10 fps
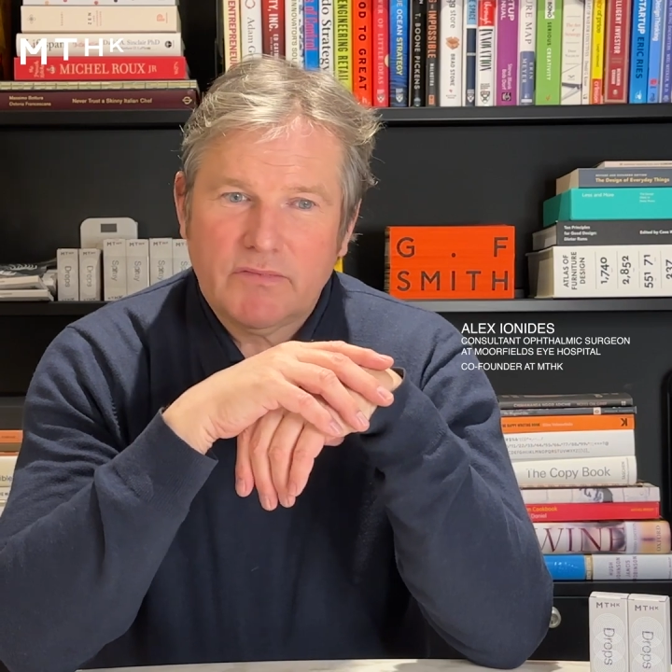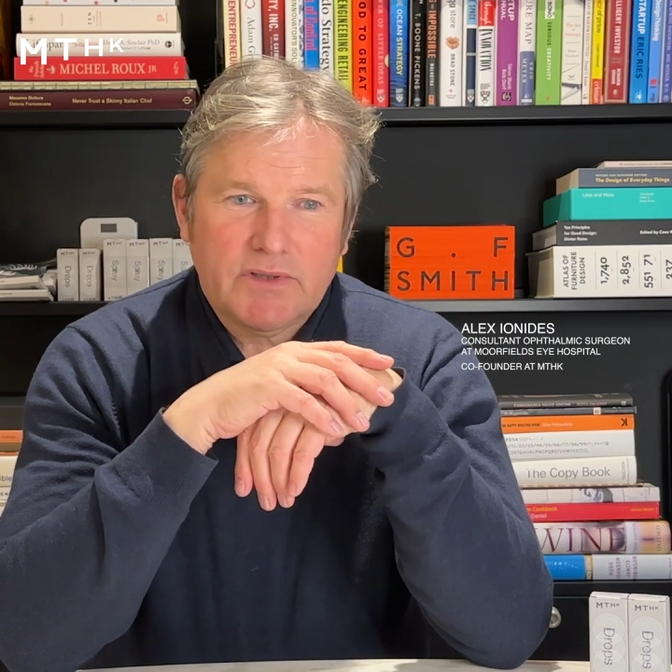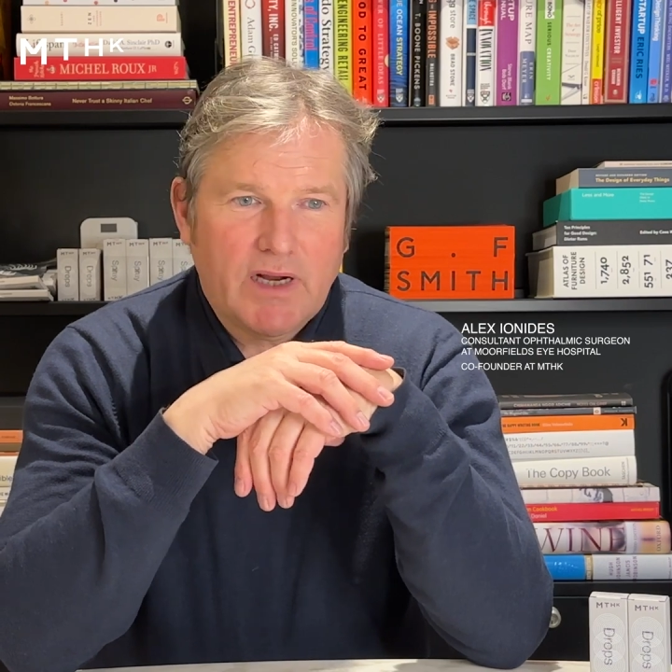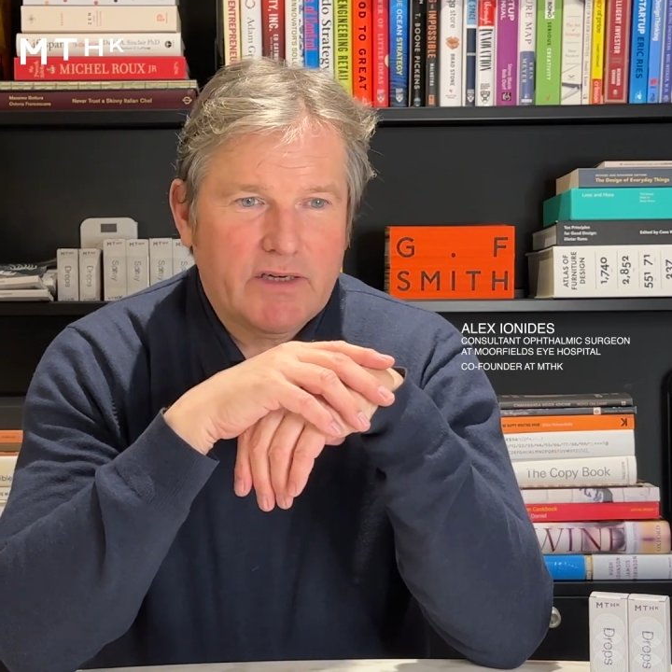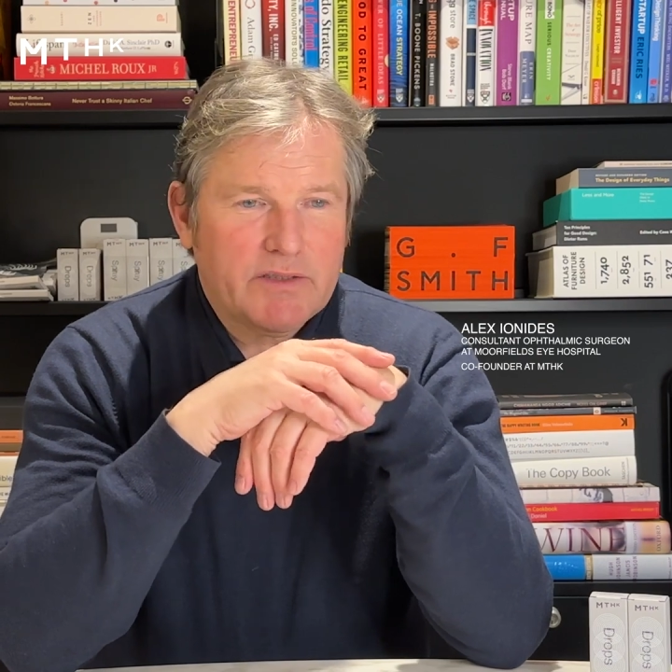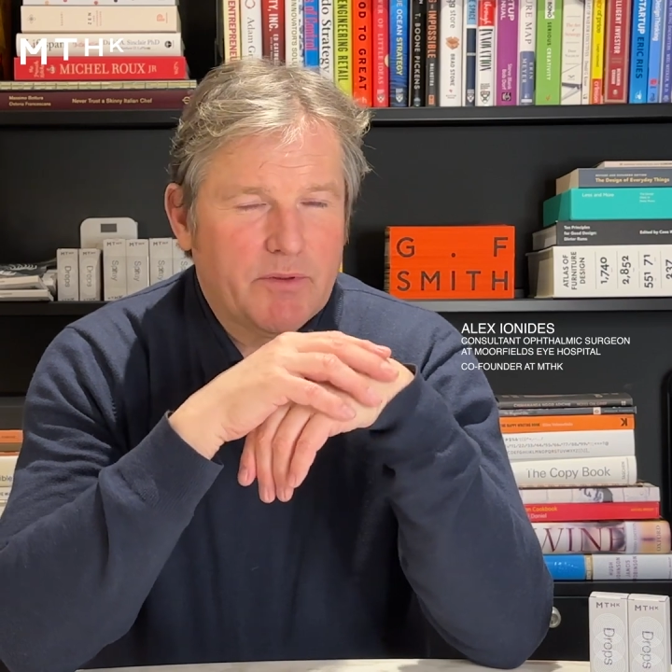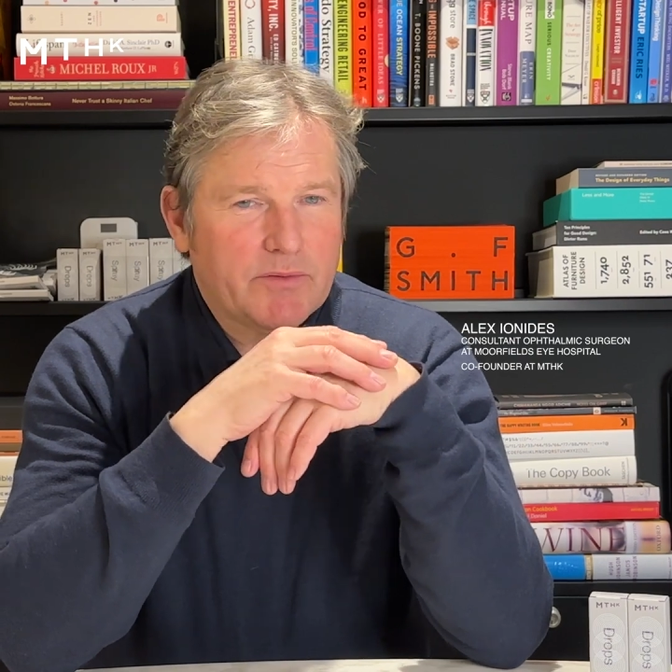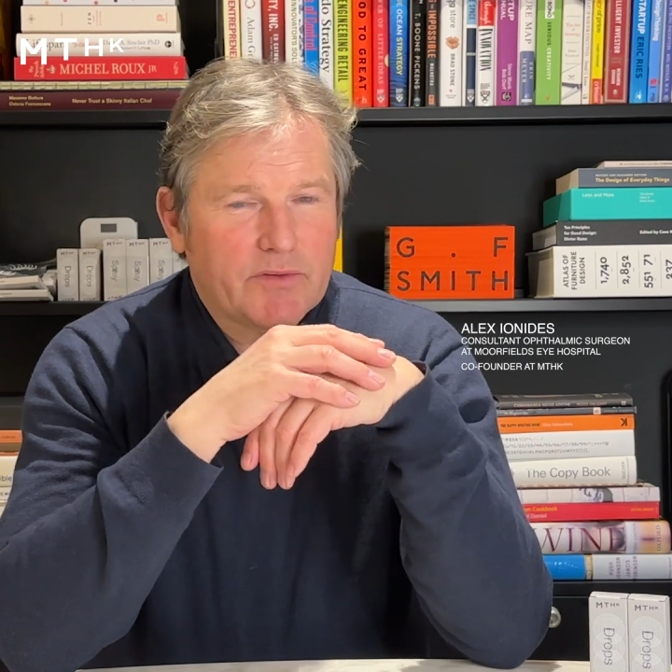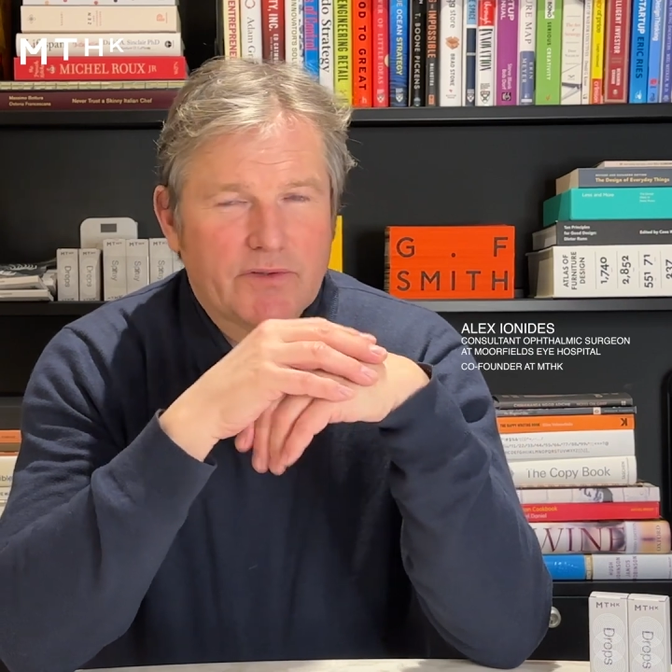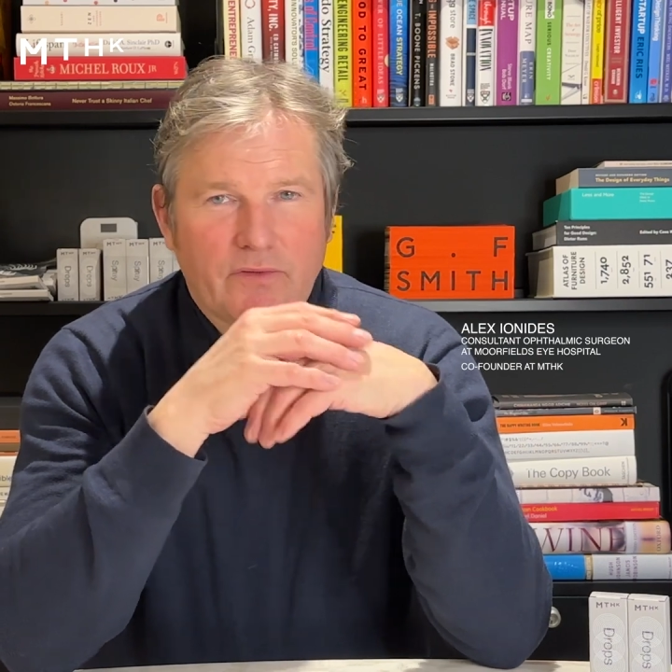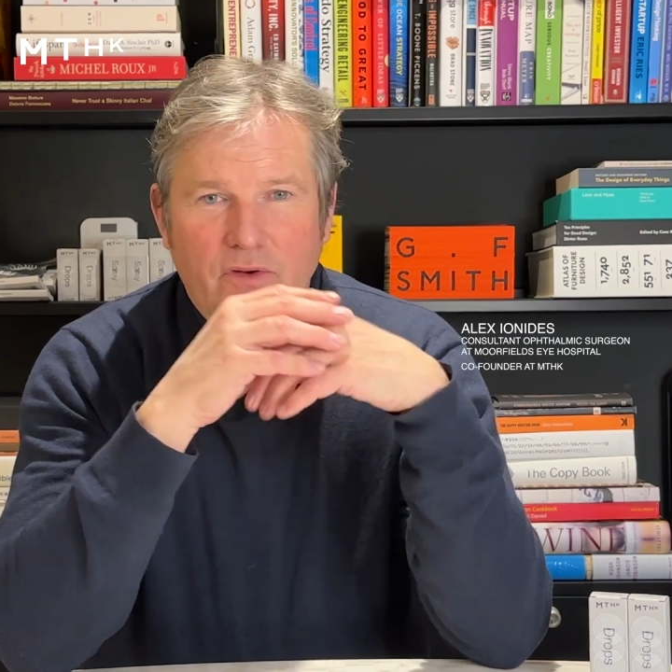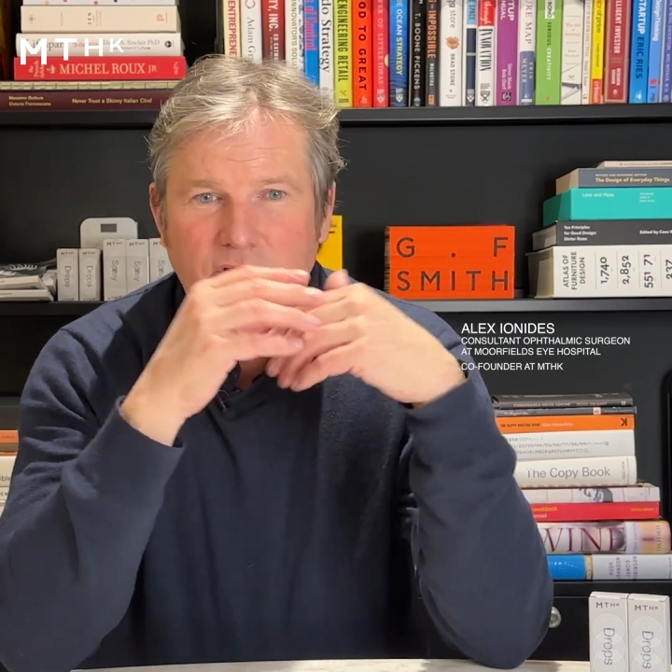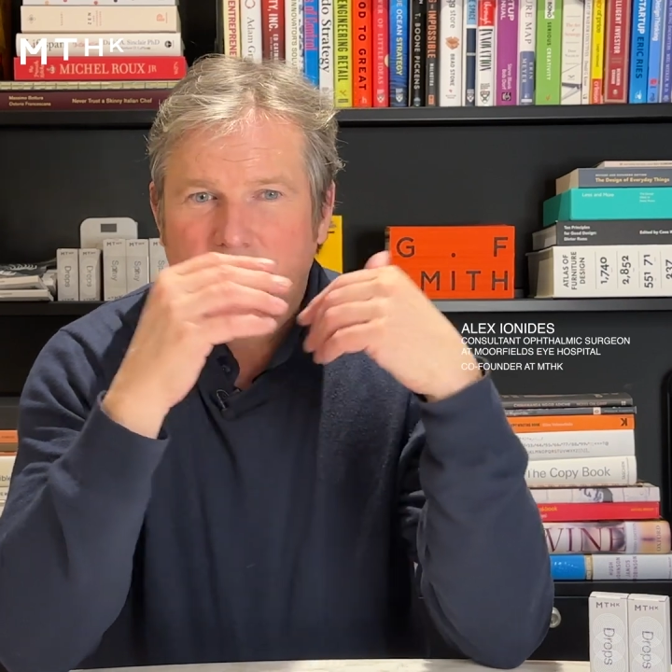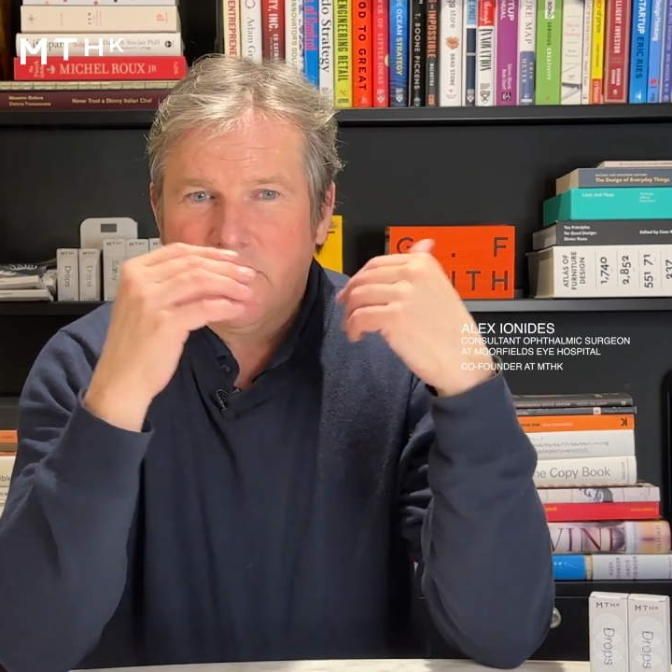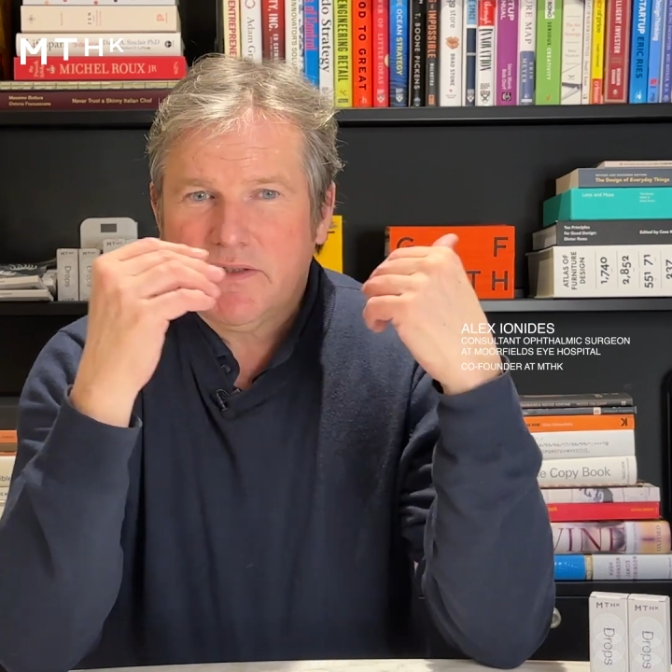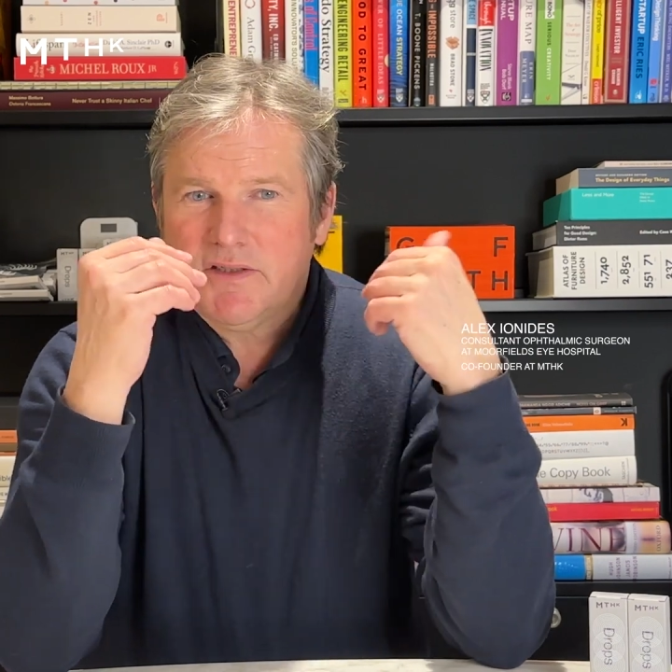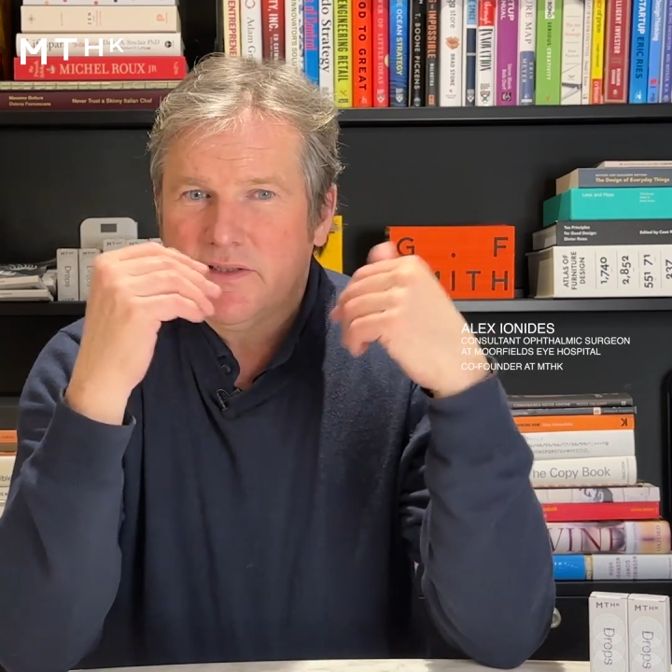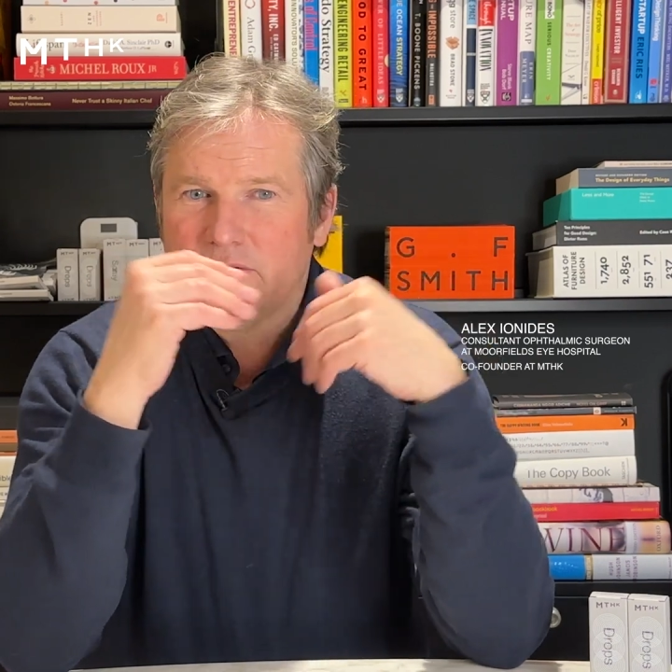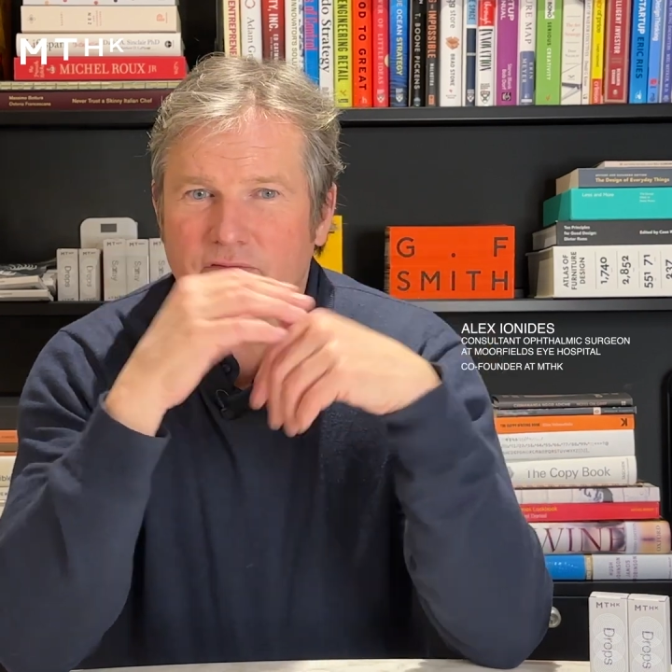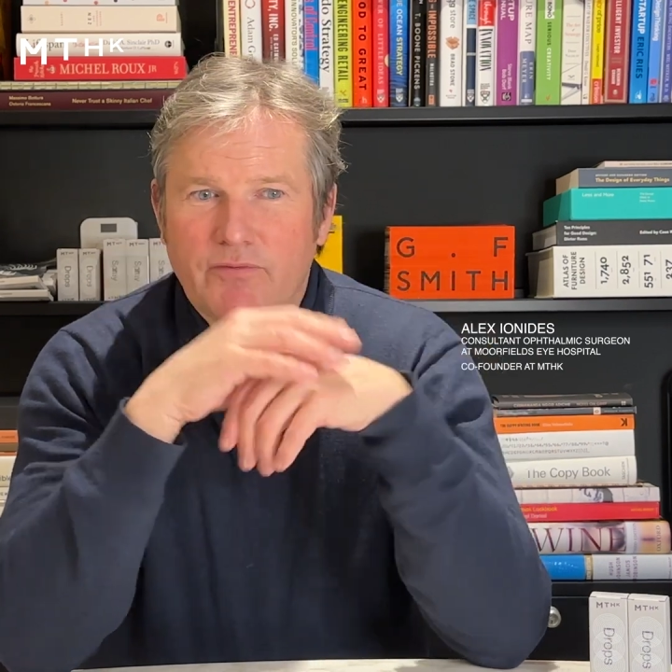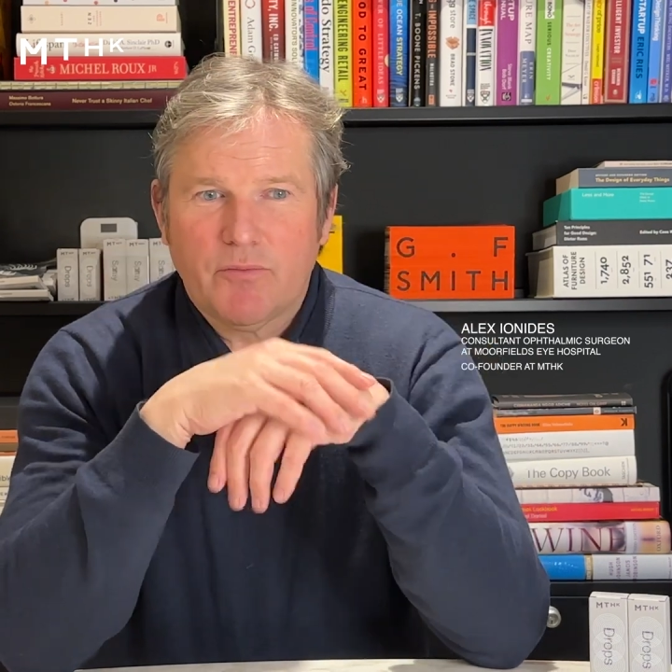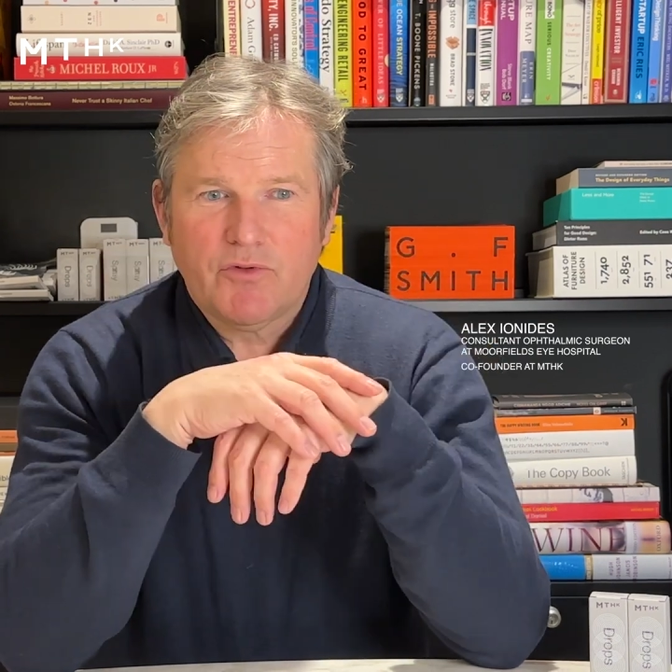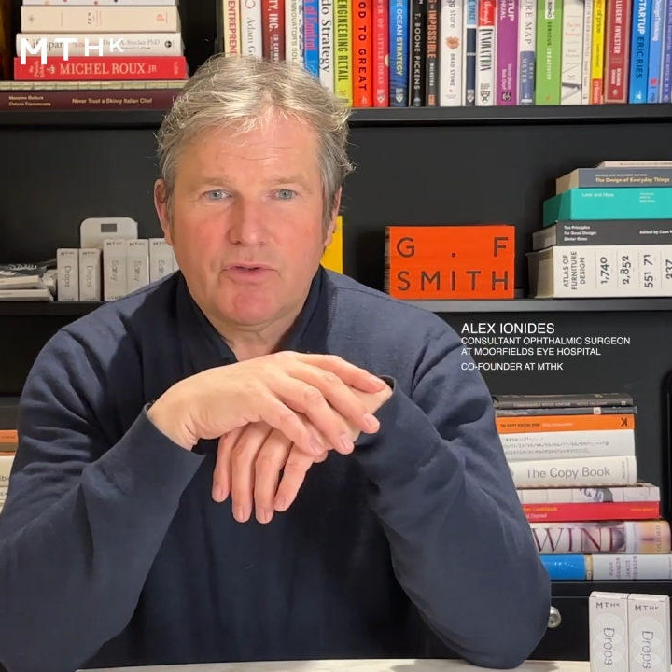daily disposable soft contact lenses from